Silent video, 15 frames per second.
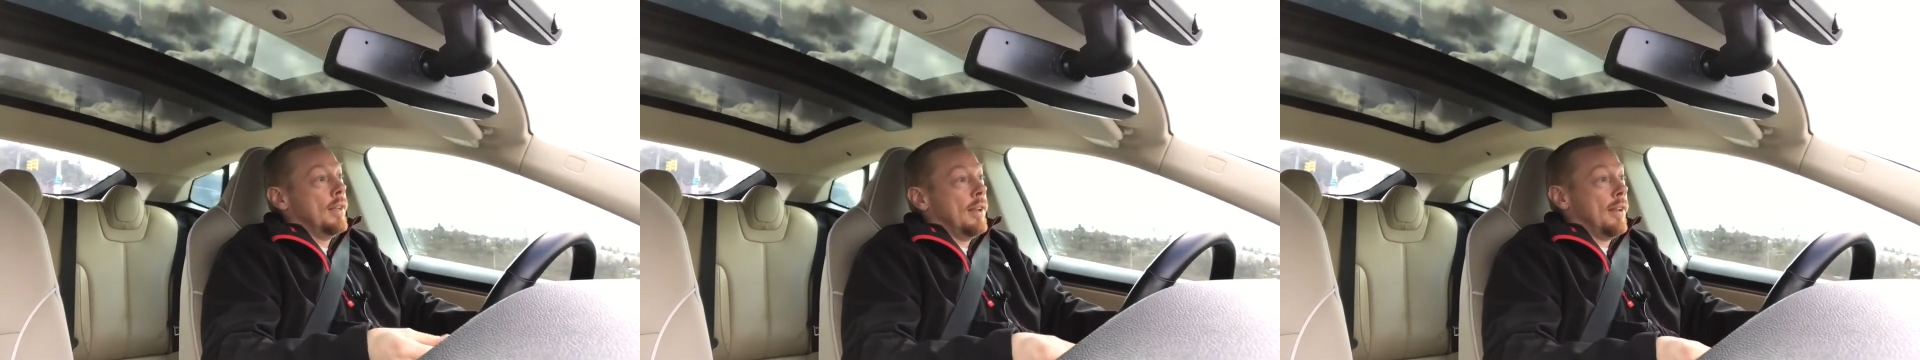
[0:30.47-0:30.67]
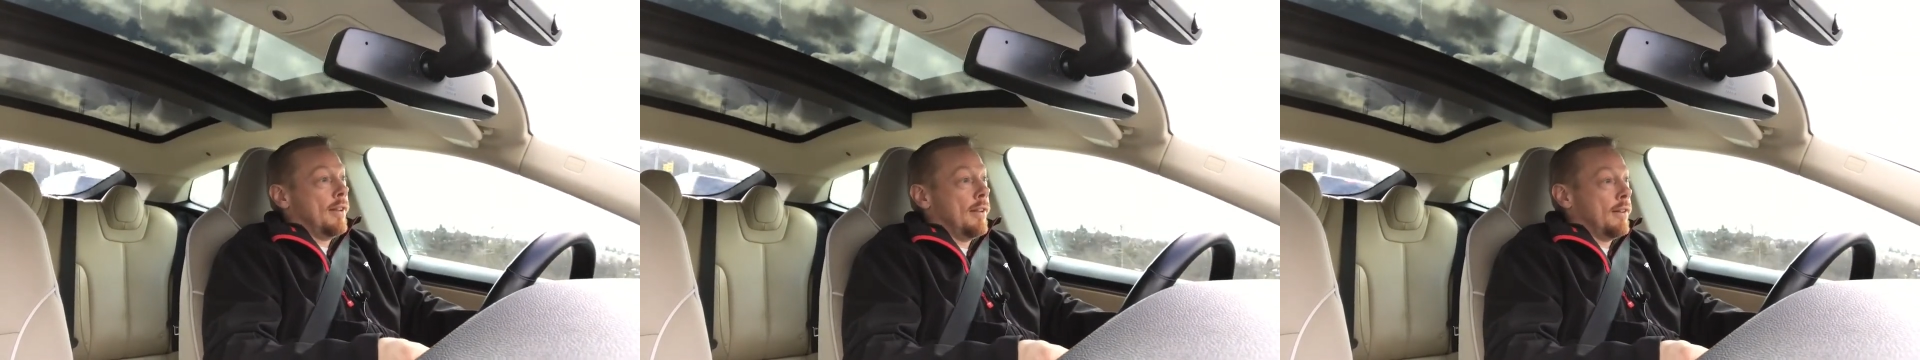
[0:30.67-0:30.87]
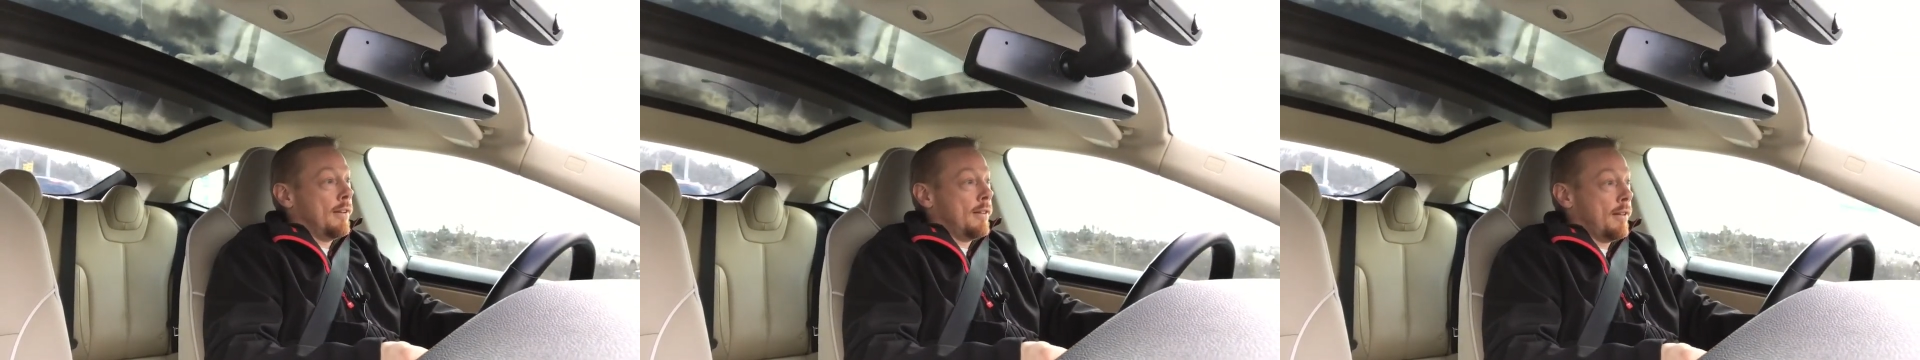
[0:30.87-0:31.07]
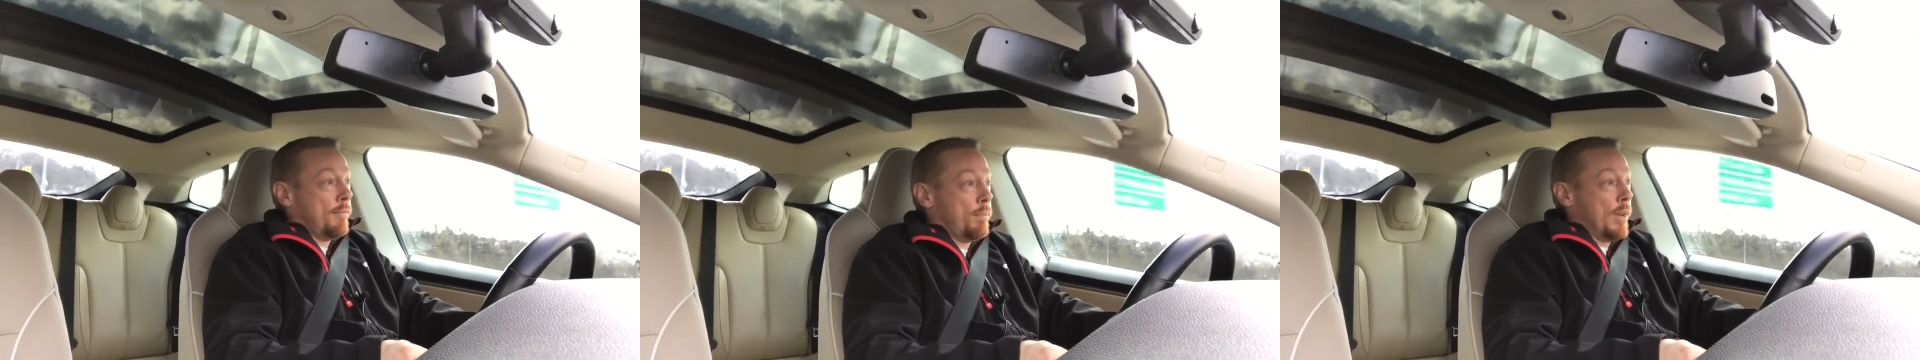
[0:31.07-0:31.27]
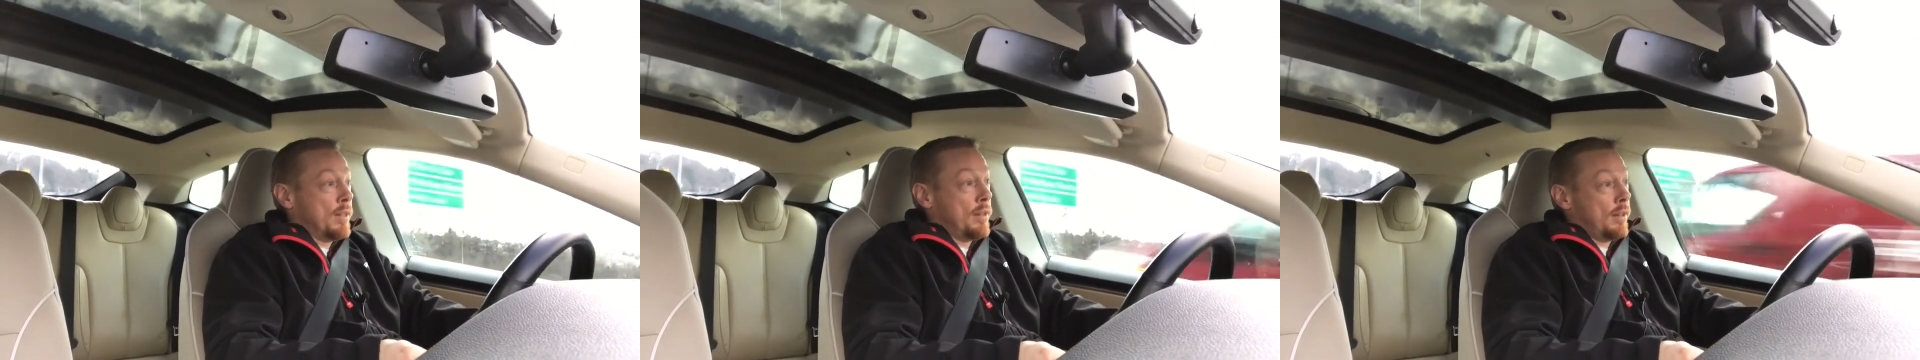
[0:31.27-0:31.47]
and
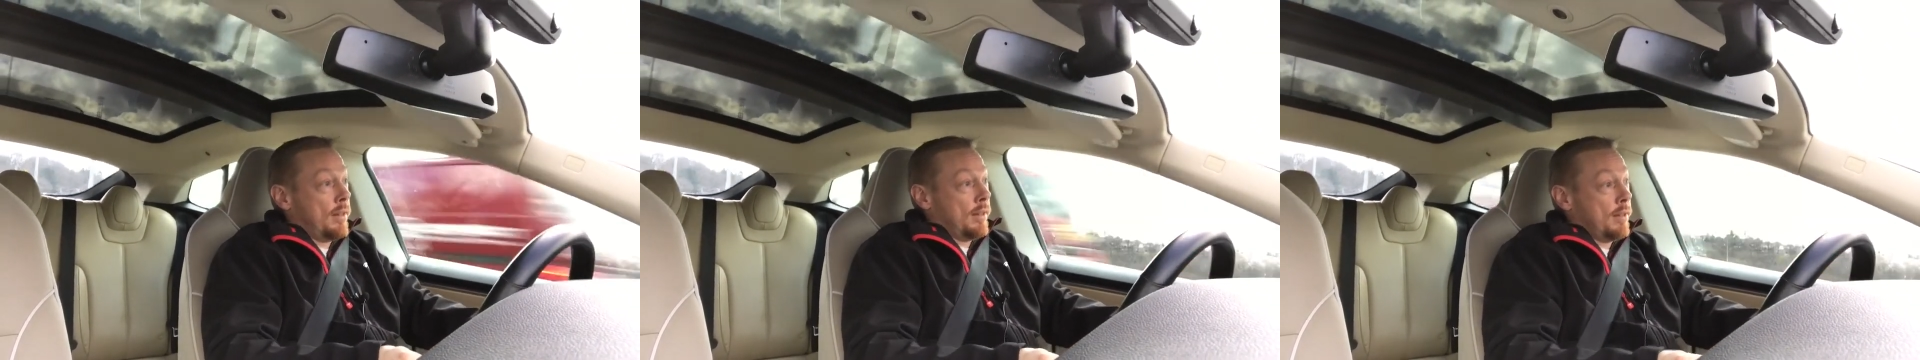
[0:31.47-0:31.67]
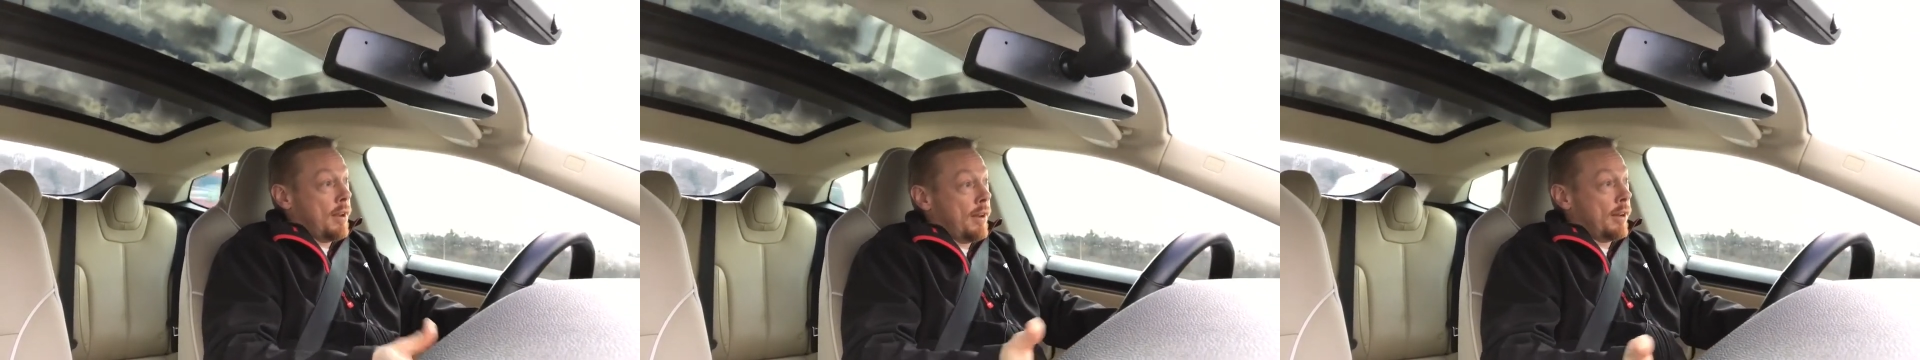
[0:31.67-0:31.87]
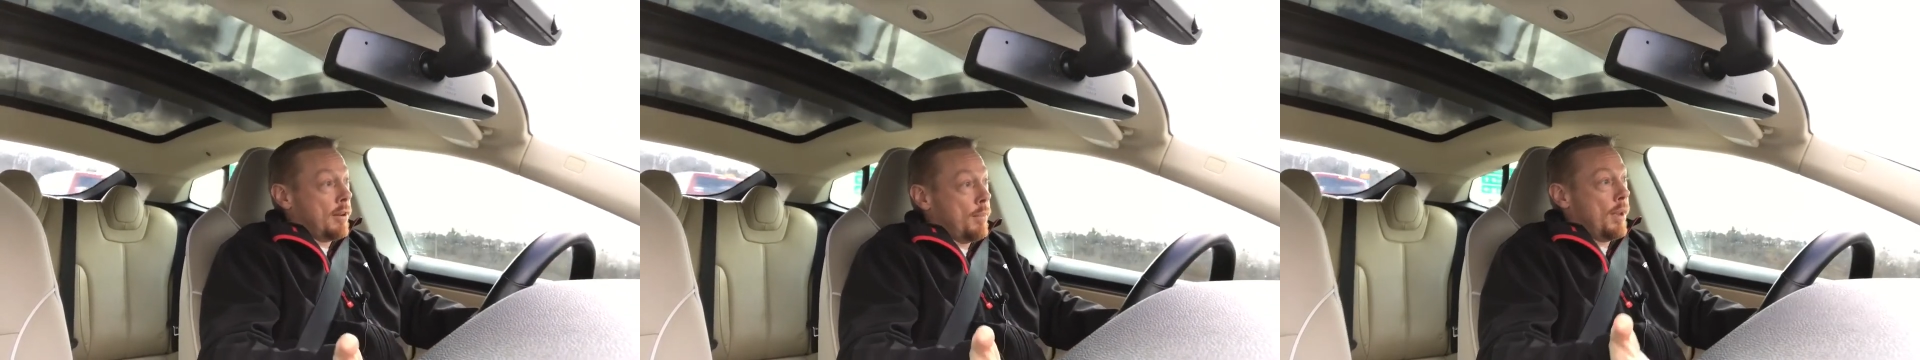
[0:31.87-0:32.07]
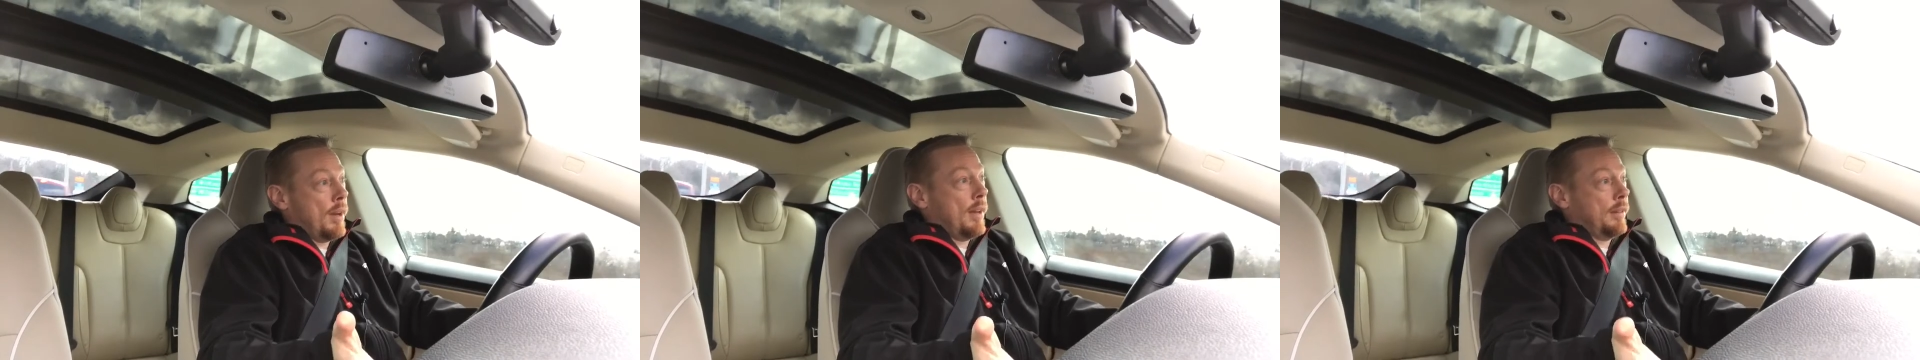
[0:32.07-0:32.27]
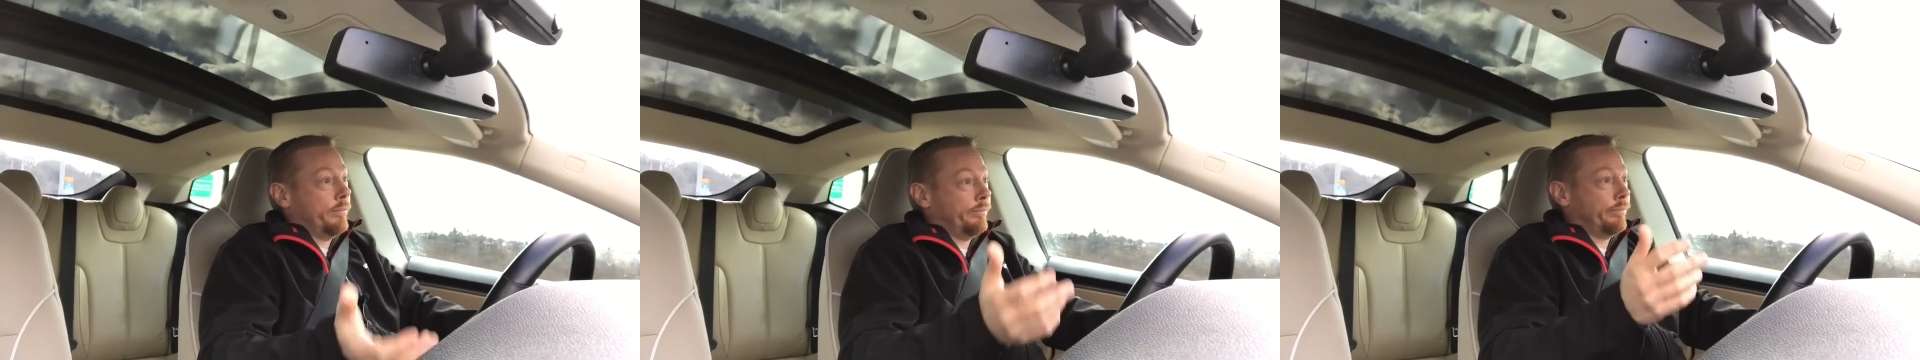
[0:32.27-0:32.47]
basically
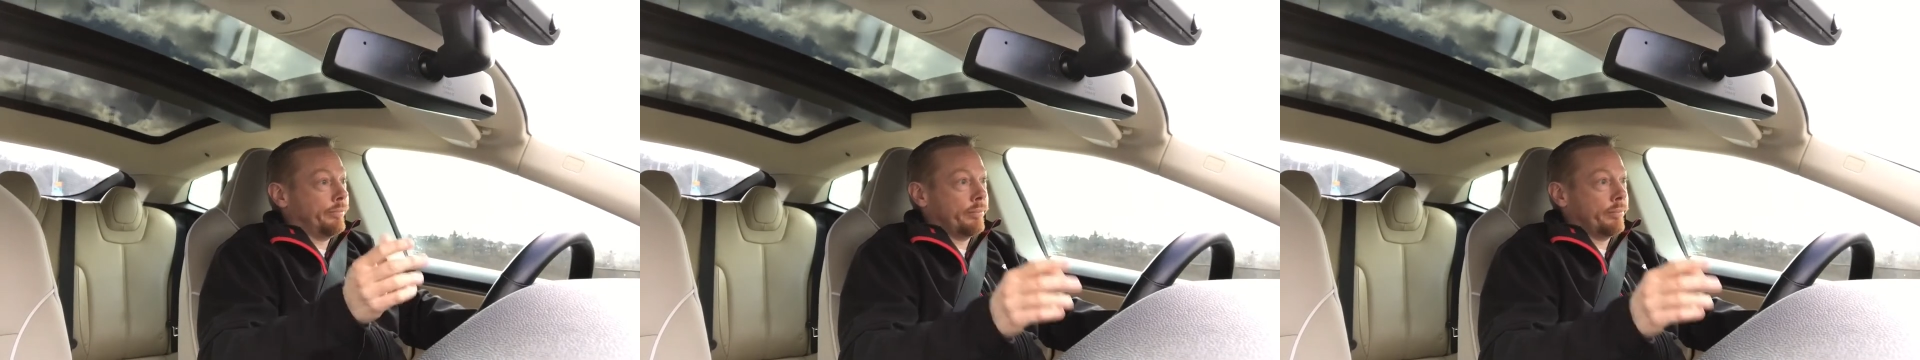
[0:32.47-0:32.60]
documenting